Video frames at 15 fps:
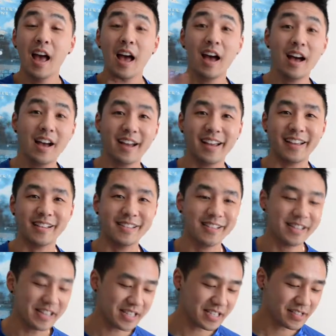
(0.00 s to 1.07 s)
Hi, so
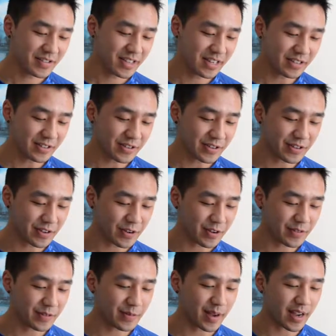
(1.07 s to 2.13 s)
this is a video going
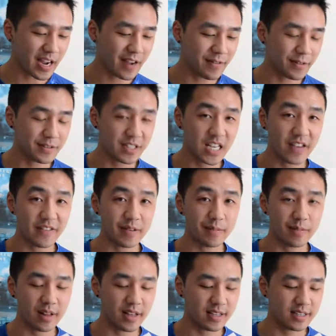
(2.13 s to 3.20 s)
off of my iPhone 7
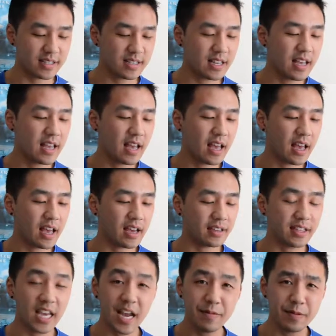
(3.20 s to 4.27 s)
Plus
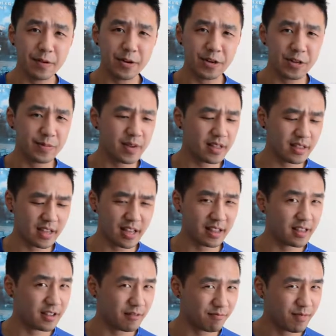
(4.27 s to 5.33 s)
camera argument that
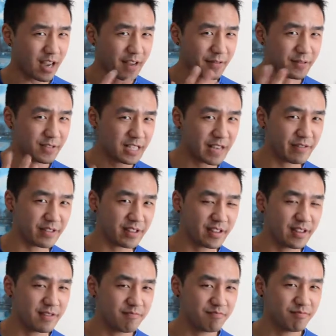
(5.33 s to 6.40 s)
the iPhone 7
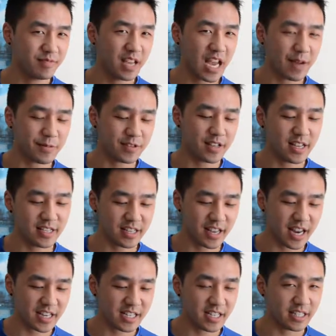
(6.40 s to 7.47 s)
camera isn't
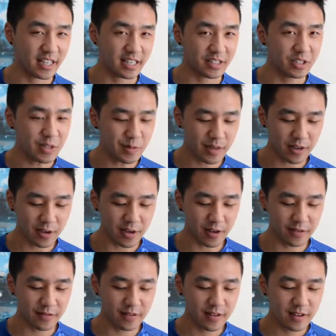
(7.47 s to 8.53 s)
actually like zooming
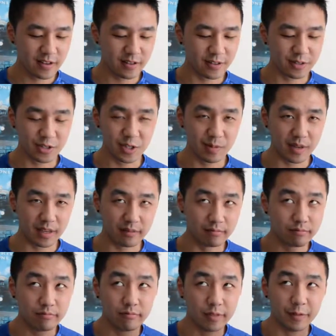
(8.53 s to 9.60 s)
off or zooming
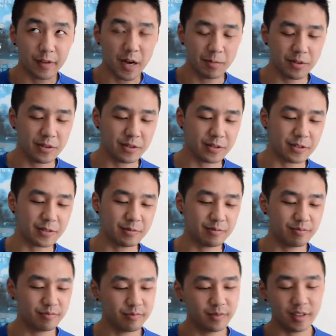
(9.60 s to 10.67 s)
with optical,
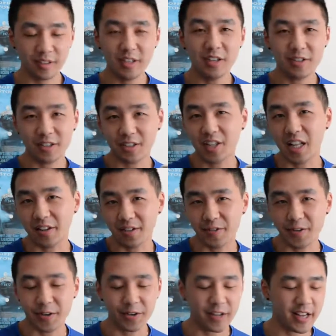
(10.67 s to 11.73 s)
the
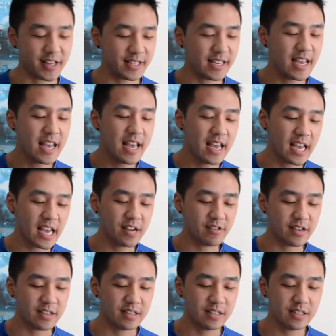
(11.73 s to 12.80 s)
telephoto lens.
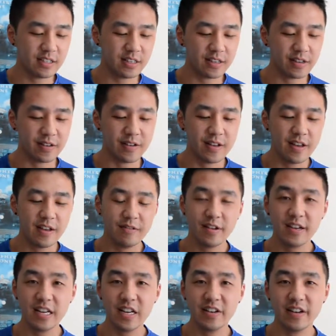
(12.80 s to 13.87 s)
Anyways, so
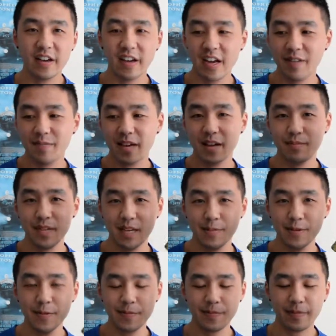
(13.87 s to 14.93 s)
right now I have my
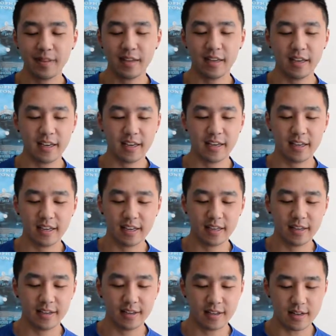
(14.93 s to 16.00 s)
Amiibo
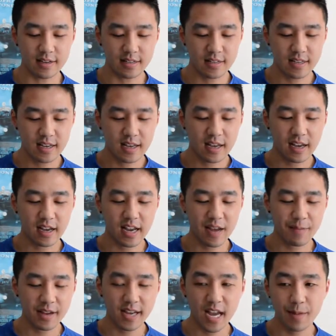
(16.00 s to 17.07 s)
and I have
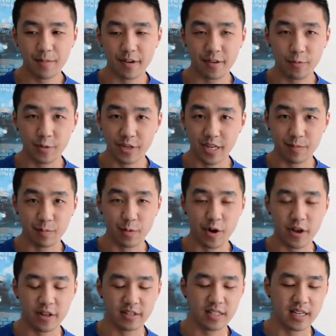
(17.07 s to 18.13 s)
my camera, which I'm
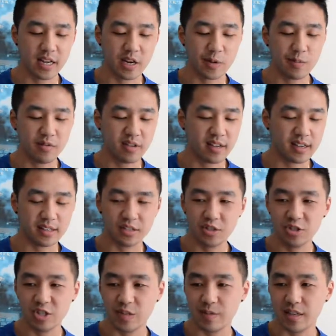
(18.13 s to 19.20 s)
wirelessly airplaying
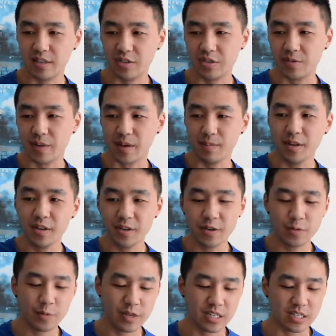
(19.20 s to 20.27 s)
streaming to my computer,
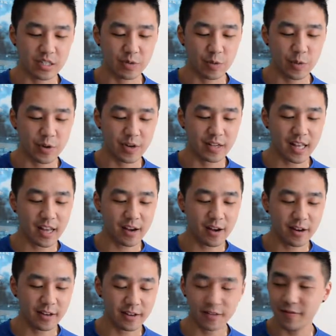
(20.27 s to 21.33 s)
which is recording that
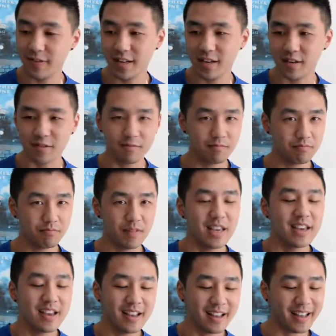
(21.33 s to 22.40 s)
video
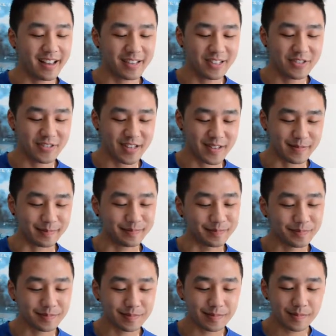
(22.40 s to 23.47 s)
stream.
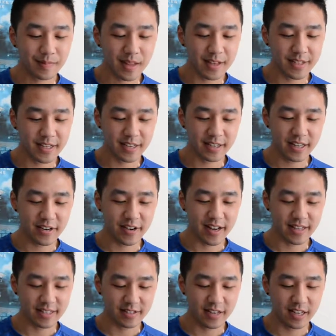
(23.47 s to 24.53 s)
So
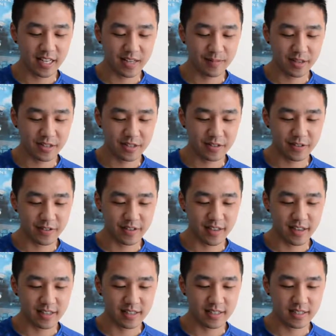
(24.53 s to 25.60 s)
anyways, you can take a picture with
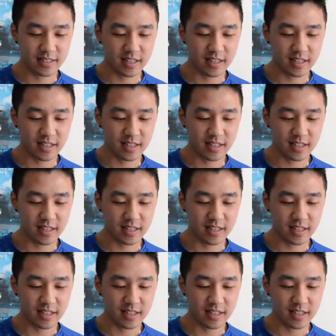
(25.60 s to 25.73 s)
this